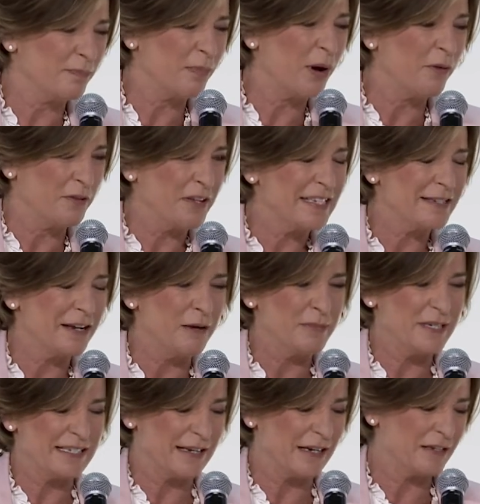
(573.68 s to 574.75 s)
of this time
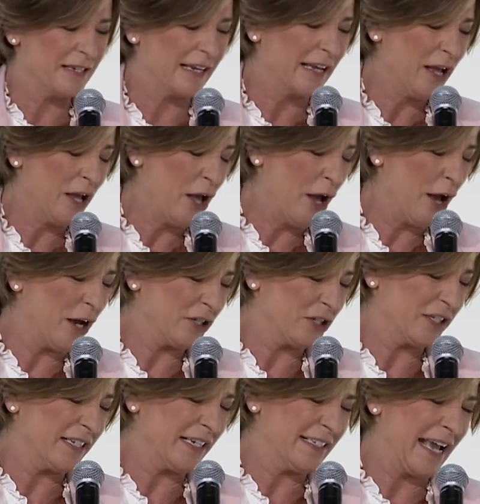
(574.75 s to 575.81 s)
discussing
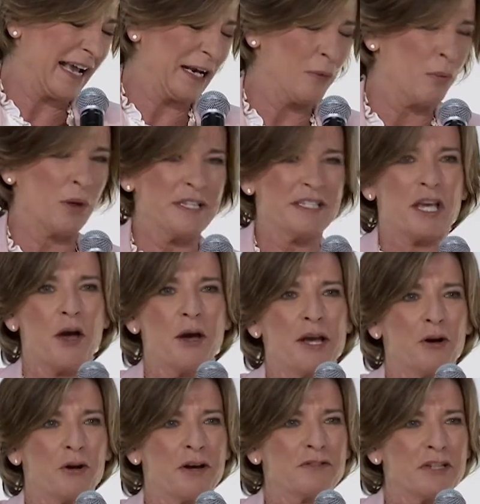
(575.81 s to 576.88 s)
just exactly what is going
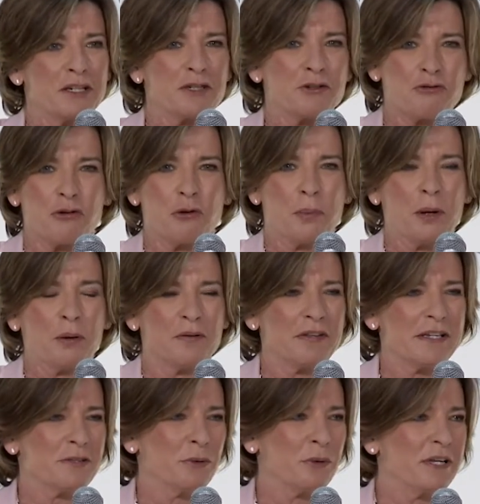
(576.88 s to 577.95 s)
on. I've done a straw poll of
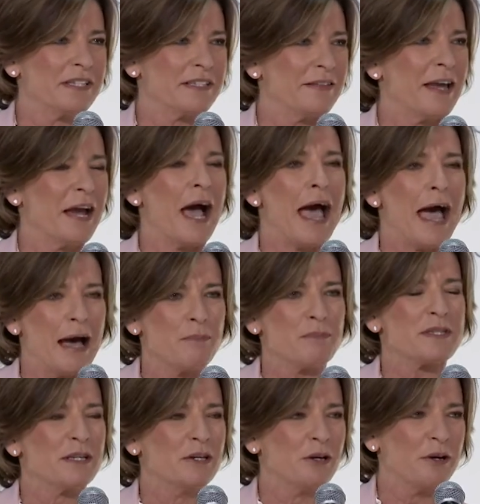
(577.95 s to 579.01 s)
this audience, and they are
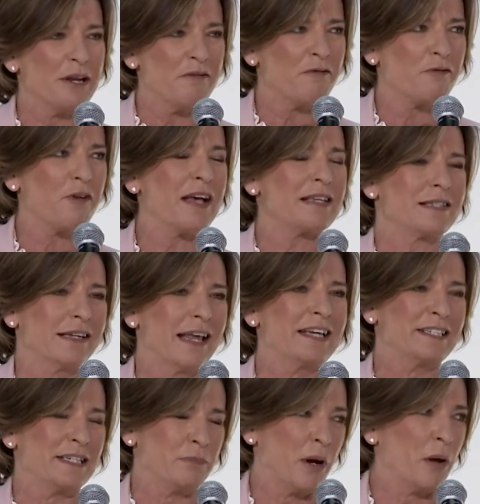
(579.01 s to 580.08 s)
absolutely
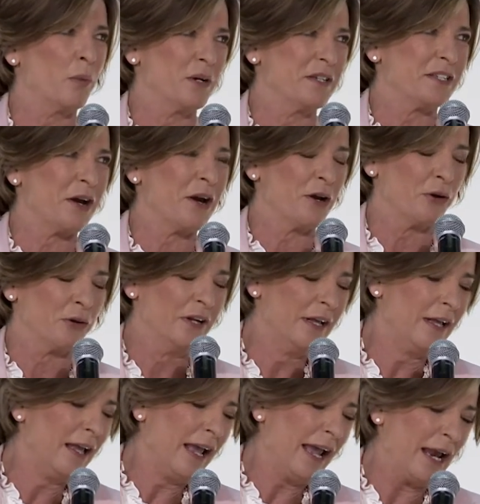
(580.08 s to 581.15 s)
fascinated by what is going on
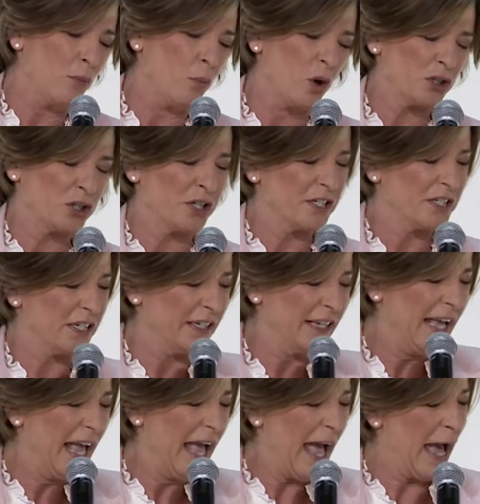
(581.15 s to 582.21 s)
in Washington
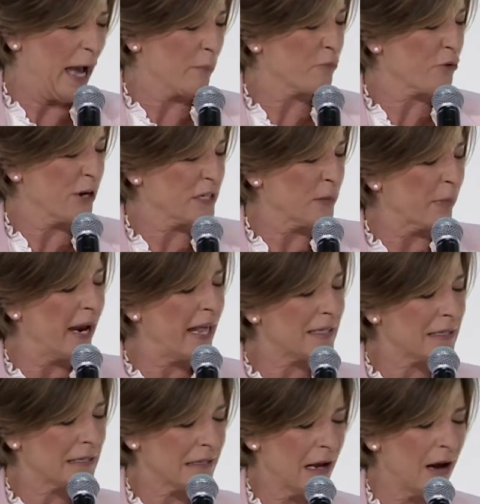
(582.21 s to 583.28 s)
at present. But
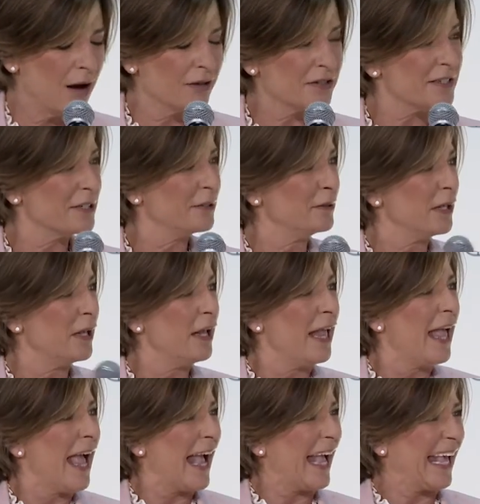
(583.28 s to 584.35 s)
let's start. That's one word to
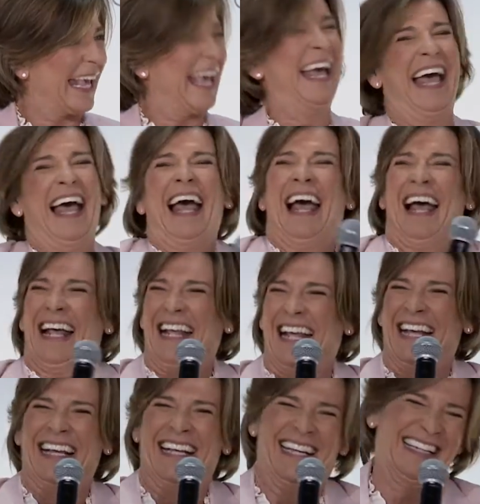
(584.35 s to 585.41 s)
use. I wouldn't use that word,
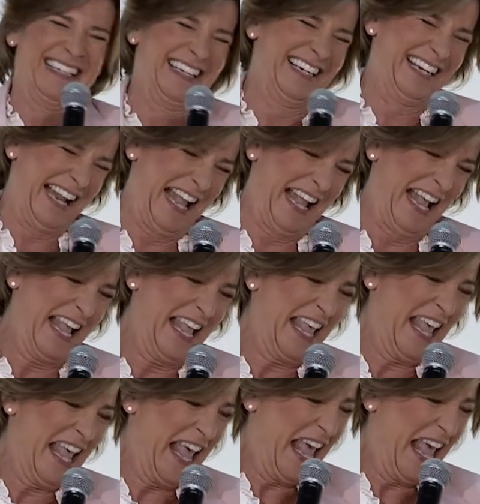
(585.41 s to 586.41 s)
but fascinating is the word.